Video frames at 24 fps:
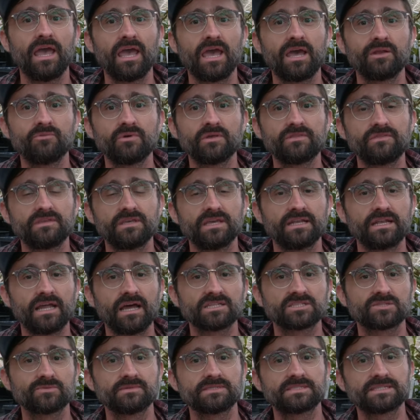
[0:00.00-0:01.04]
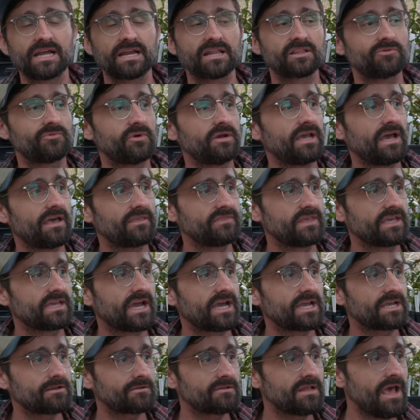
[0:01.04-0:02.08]
And with the announcements out of the way, I think
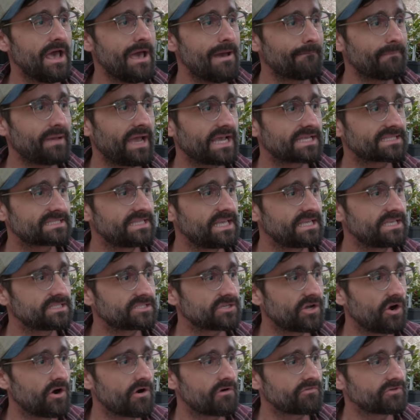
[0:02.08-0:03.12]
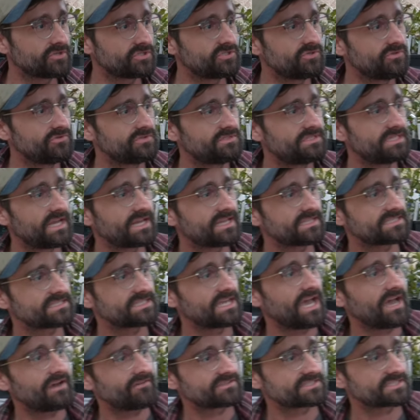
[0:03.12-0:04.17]
I can pass things over to Dennis
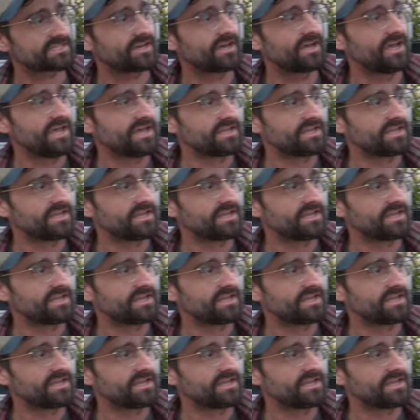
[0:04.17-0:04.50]
to have us a